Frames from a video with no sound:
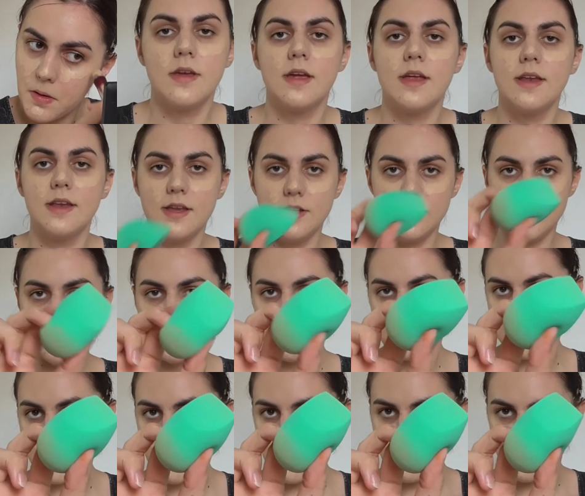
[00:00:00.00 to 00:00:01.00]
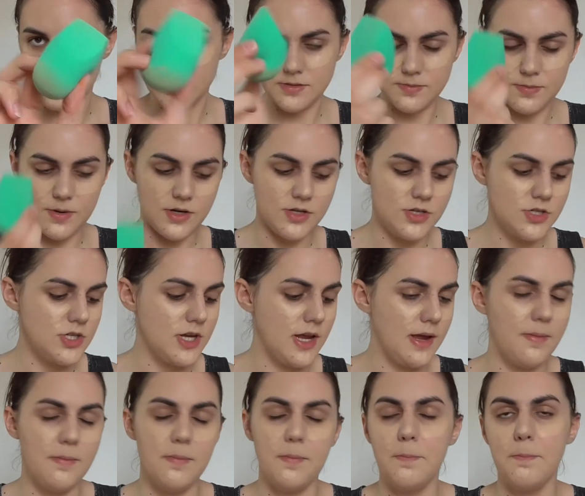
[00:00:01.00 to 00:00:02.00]
And then just taking the sponge
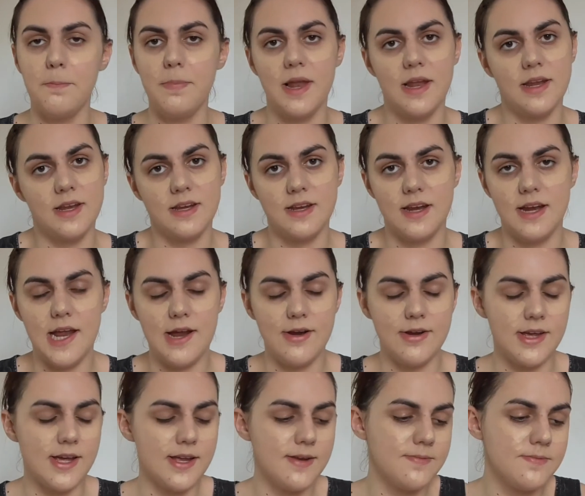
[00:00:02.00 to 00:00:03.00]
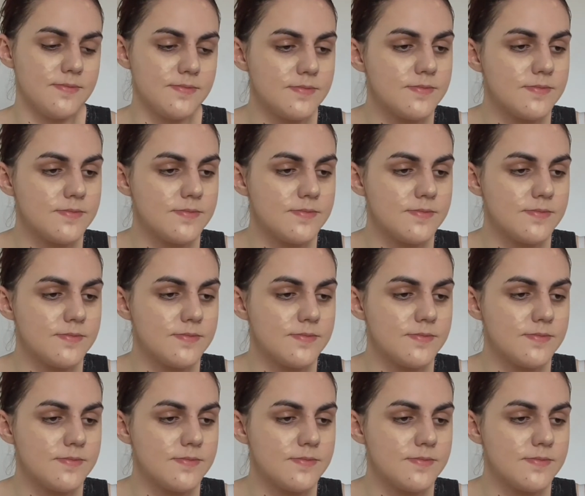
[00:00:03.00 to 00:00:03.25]
and blending that out again.